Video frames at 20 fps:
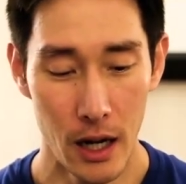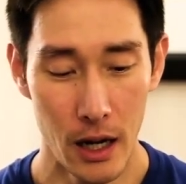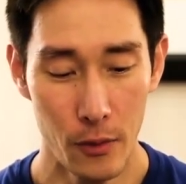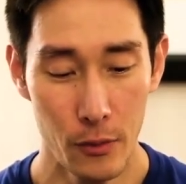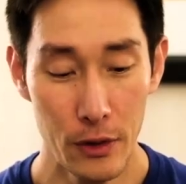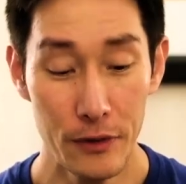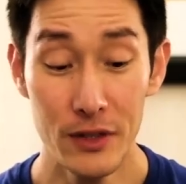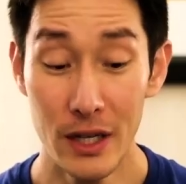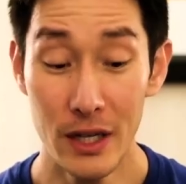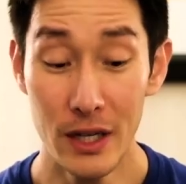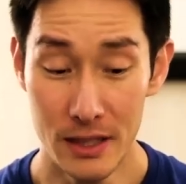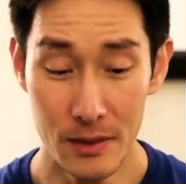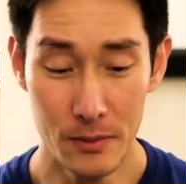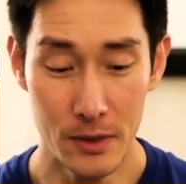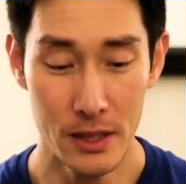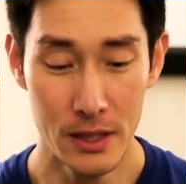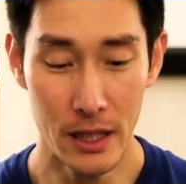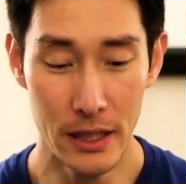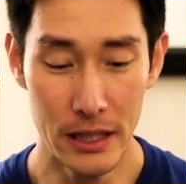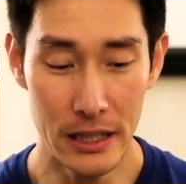We've done some
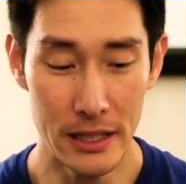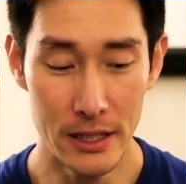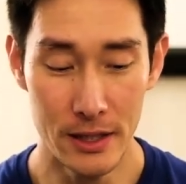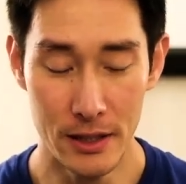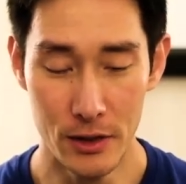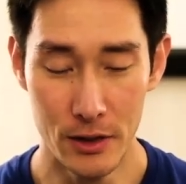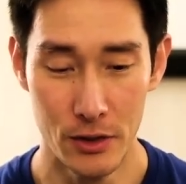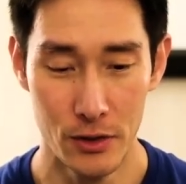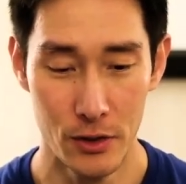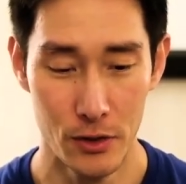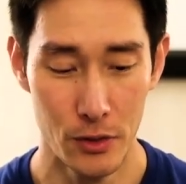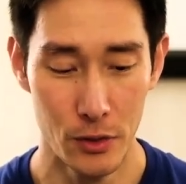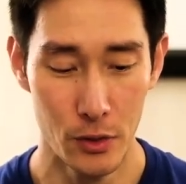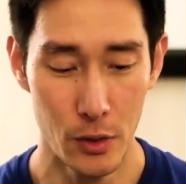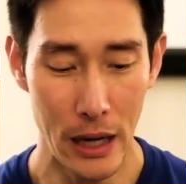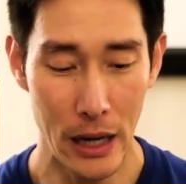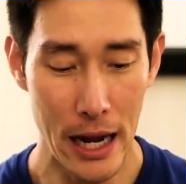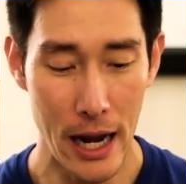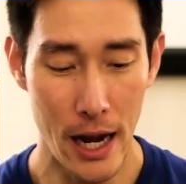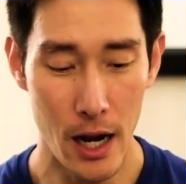studies into
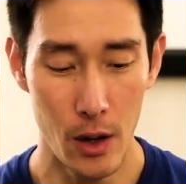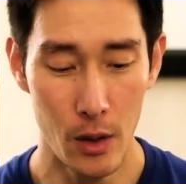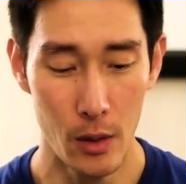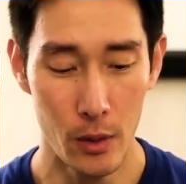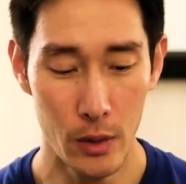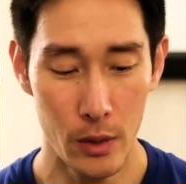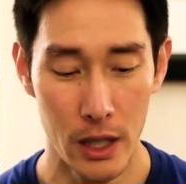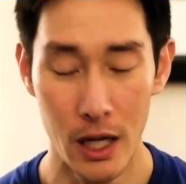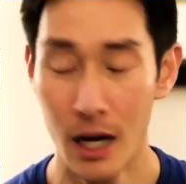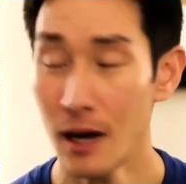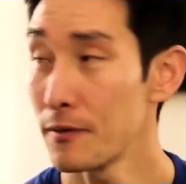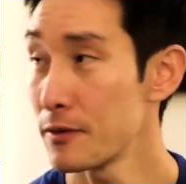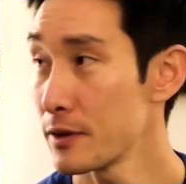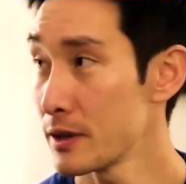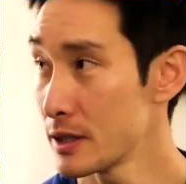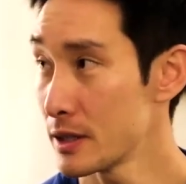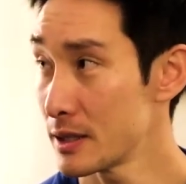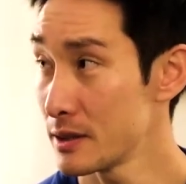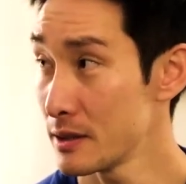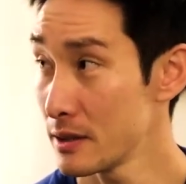how
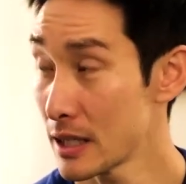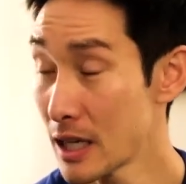confidence